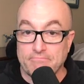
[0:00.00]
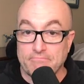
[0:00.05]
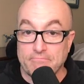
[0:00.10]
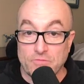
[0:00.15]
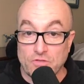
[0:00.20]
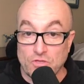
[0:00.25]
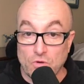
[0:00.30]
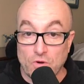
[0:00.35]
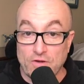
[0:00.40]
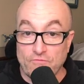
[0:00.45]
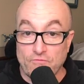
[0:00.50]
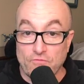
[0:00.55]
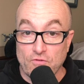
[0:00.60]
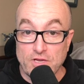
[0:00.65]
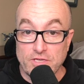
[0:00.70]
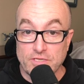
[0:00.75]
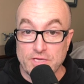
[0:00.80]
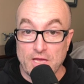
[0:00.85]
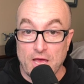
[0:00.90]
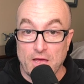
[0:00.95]
doing
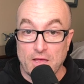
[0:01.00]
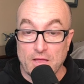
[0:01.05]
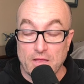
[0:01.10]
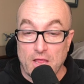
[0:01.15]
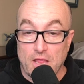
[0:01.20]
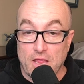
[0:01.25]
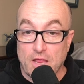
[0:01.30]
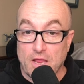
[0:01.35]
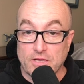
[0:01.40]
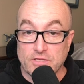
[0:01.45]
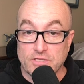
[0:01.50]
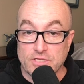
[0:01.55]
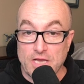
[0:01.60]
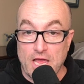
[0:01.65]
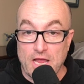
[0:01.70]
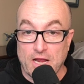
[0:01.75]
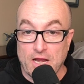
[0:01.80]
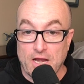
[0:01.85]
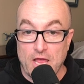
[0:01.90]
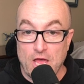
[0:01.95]
freestyle. It's
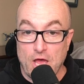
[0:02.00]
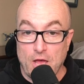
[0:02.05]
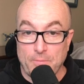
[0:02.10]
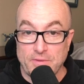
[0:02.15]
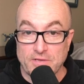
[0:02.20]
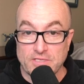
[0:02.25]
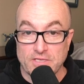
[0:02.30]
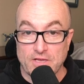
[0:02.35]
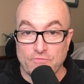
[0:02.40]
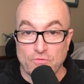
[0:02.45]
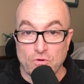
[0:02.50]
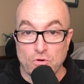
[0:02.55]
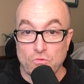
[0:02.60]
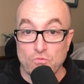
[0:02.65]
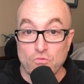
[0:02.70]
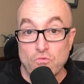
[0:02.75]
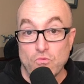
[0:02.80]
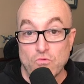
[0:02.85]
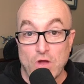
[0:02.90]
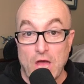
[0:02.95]
not going to help us if
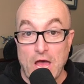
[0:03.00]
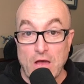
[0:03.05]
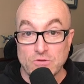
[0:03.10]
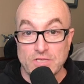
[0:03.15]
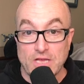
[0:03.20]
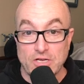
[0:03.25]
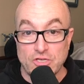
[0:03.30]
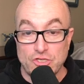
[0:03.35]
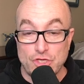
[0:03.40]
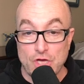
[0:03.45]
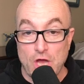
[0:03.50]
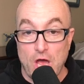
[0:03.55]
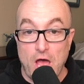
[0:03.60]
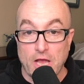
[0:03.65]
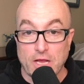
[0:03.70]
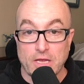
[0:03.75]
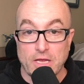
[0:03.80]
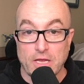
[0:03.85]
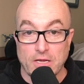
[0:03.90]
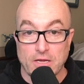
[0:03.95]
we're outside
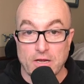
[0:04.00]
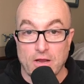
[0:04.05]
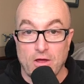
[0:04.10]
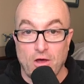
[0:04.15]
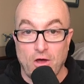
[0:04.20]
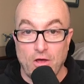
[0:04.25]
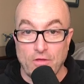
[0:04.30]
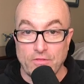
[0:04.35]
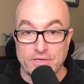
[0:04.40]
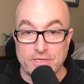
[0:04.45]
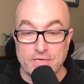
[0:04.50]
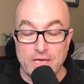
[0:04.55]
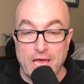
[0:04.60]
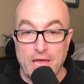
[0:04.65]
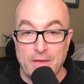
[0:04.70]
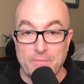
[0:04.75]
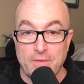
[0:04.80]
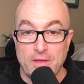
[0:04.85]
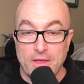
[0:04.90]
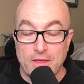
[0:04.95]
jogging all the
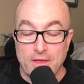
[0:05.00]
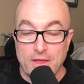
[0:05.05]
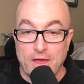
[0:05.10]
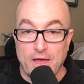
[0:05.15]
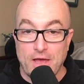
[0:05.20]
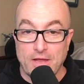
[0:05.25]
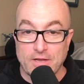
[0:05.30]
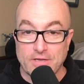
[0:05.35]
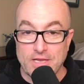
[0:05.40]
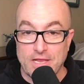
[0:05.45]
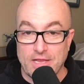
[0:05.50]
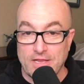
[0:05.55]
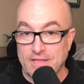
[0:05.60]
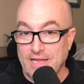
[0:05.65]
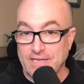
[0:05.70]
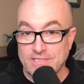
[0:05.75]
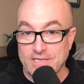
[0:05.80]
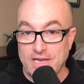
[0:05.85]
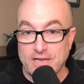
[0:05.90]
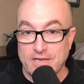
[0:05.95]
time. Uh,
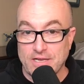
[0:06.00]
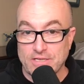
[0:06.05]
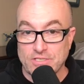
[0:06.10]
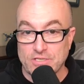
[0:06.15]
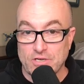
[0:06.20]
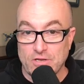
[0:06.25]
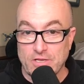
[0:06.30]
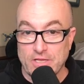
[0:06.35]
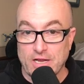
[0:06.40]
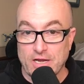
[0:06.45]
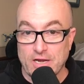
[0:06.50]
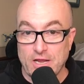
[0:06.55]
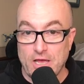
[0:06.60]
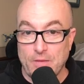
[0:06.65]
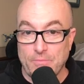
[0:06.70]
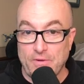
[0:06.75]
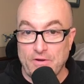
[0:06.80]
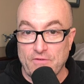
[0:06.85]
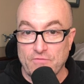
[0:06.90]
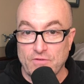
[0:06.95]
that's not necessarily going to
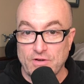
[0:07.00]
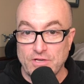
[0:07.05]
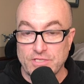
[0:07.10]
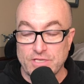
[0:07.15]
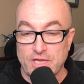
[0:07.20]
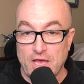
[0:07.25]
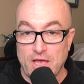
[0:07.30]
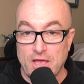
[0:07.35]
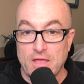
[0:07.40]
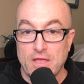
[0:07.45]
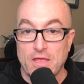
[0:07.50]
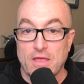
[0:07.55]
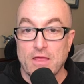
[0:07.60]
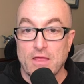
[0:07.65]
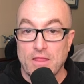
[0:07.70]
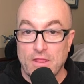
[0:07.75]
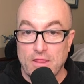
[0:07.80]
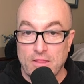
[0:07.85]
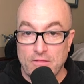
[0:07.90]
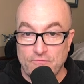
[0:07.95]
help our freestyle
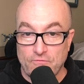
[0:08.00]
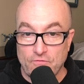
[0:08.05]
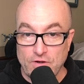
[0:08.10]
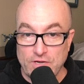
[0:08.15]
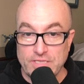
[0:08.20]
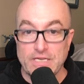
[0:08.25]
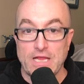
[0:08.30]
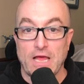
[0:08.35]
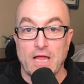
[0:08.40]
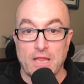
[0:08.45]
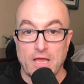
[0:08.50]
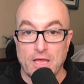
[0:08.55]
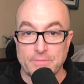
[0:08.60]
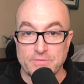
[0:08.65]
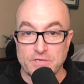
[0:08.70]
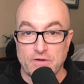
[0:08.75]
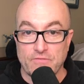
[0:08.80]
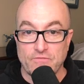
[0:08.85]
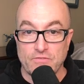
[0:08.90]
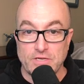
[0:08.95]
freestyle helps
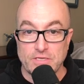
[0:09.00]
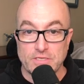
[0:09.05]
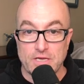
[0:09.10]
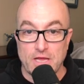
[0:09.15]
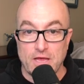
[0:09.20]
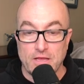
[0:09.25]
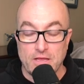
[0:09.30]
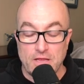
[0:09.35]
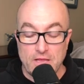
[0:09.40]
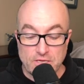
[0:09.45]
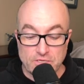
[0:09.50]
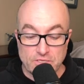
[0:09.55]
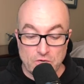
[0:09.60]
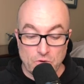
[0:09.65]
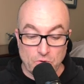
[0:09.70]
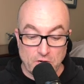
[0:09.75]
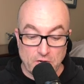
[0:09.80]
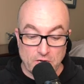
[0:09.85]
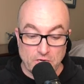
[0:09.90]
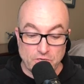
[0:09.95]
our freestyle. So
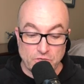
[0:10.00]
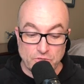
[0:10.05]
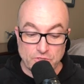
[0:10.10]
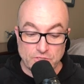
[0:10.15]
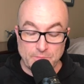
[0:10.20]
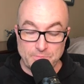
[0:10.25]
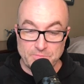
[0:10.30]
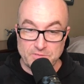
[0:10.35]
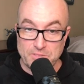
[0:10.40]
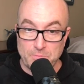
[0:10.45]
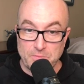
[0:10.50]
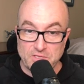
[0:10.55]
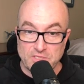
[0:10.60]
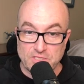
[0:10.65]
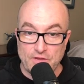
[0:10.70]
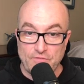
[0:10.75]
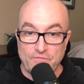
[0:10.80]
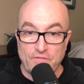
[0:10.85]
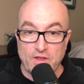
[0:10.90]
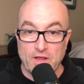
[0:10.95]
we're going to do some
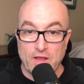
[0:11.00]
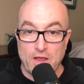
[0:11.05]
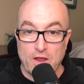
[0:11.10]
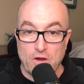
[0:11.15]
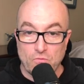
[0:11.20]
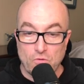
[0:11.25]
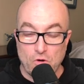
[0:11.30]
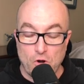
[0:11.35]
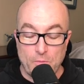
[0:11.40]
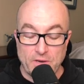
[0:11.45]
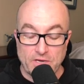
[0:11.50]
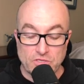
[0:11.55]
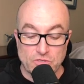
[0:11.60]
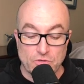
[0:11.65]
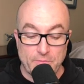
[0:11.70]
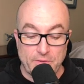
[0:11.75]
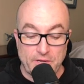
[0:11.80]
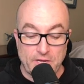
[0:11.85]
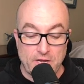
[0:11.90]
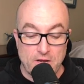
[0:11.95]
specific aerobic
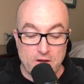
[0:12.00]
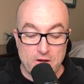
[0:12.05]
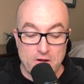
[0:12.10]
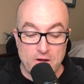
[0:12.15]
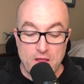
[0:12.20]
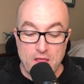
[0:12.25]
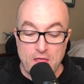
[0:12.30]
swimming here.